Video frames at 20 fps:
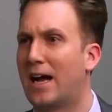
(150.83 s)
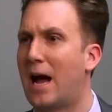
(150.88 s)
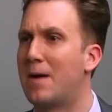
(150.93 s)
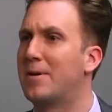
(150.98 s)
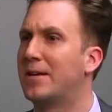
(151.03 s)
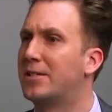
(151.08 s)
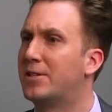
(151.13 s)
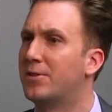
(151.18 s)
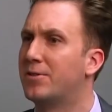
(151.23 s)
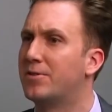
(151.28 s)
I
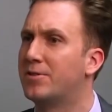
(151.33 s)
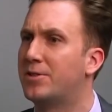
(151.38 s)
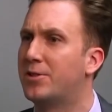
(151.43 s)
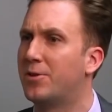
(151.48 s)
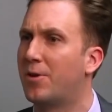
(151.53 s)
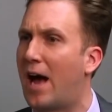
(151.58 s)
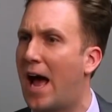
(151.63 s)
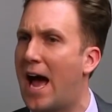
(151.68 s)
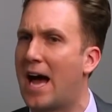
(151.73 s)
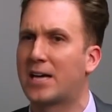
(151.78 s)
mean,
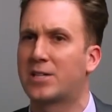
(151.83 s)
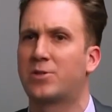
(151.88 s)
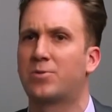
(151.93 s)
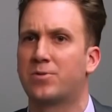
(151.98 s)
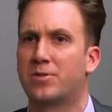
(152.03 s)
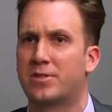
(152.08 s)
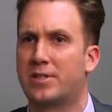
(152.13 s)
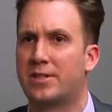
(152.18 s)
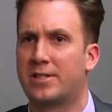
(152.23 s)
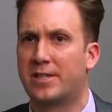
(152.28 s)
do
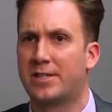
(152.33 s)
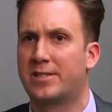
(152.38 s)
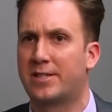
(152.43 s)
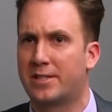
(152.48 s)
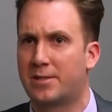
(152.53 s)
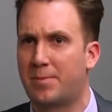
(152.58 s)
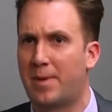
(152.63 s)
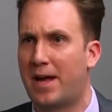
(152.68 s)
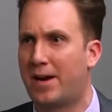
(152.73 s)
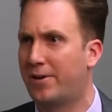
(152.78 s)
actual
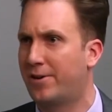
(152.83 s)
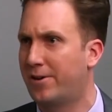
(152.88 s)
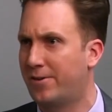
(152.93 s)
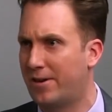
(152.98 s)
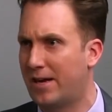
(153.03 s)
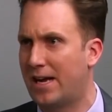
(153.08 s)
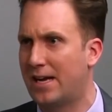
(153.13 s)
statistics matter to you